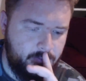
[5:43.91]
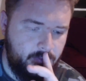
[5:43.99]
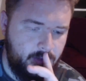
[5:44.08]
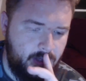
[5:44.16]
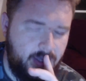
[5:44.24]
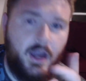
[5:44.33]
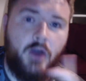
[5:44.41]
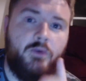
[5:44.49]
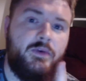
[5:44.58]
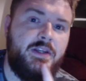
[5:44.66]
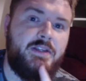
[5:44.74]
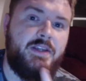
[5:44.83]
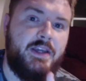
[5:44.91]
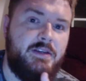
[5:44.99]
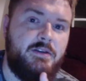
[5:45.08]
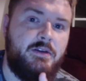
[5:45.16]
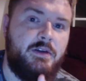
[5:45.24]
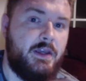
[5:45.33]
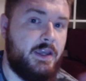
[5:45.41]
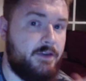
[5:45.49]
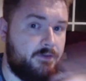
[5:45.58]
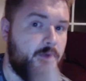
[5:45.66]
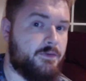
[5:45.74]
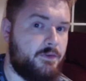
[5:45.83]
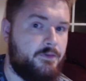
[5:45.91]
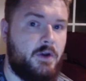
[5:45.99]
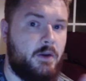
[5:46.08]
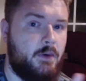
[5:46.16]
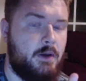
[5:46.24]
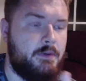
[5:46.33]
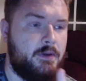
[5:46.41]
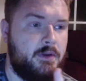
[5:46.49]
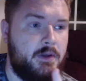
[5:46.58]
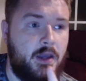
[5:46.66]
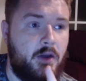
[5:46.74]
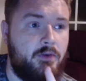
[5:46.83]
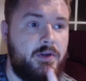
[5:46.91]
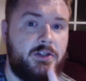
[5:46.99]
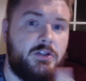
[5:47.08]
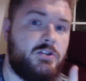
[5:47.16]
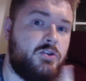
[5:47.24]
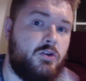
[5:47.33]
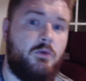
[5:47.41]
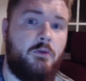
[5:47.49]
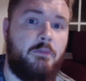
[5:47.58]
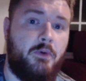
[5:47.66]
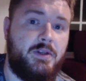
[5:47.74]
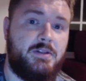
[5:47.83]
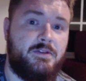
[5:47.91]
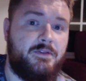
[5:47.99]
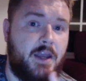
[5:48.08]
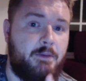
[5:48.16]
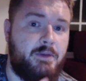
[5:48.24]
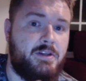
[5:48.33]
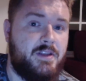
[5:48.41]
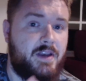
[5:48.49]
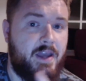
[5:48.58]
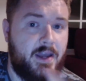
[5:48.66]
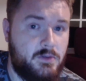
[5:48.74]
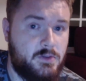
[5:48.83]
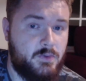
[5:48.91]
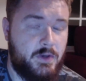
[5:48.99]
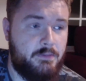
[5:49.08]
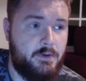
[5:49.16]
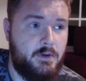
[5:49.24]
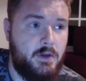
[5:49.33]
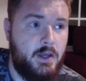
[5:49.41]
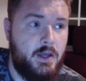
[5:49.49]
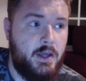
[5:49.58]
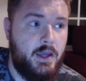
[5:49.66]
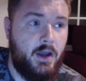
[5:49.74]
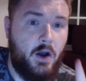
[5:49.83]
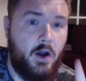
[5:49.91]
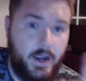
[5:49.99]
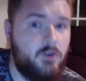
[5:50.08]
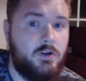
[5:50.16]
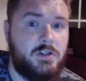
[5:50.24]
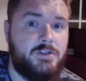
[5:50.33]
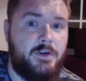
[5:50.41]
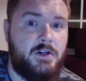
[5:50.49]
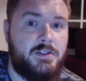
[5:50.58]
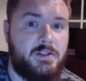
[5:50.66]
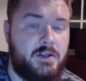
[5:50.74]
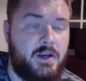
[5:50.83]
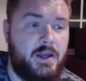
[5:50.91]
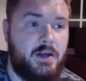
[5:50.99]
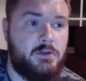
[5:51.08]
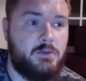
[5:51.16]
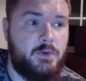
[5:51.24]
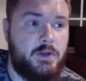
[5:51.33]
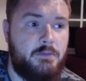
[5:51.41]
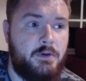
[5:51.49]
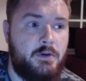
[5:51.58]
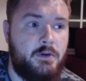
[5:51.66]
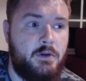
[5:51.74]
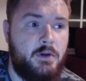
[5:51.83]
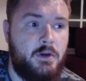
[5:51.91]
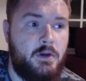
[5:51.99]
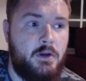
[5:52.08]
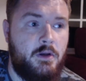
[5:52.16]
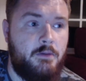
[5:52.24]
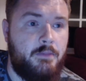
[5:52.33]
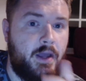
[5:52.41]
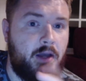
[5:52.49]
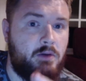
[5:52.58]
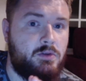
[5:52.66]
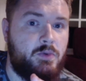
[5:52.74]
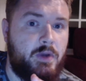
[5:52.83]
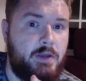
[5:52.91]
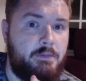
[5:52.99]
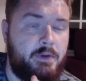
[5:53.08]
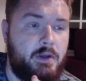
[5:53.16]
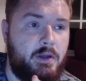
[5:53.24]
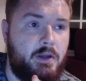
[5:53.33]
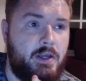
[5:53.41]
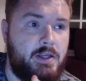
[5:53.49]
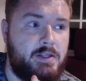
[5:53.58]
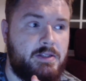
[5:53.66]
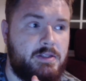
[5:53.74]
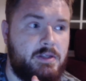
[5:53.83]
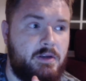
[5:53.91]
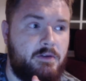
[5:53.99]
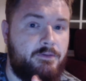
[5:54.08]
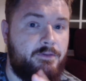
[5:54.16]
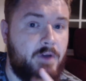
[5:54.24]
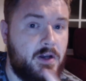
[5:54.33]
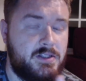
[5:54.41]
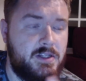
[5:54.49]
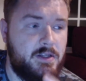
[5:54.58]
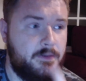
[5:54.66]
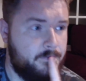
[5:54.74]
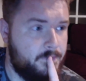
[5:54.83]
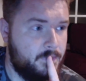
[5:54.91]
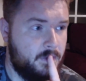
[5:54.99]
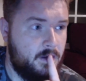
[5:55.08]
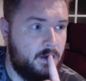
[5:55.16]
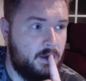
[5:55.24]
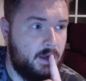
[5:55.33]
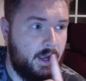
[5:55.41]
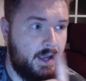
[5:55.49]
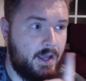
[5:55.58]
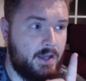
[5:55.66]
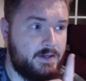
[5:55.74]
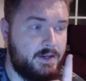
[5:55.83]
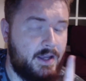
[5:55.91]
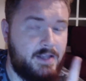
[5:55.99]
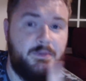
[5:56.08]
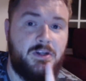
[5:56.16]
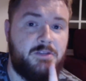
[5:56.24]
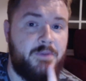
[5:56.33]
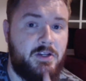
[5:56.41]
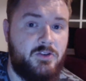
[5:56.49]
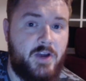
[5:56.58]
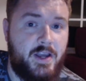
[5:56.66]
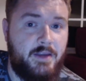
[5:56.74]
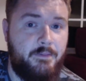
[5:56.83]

it only did, even with the follow-up, it only did 2 more points of damage than a Hell Sweep. It high crushed faster than a Hell Sweep, but a Hell Sweep is faster and has much better tracking.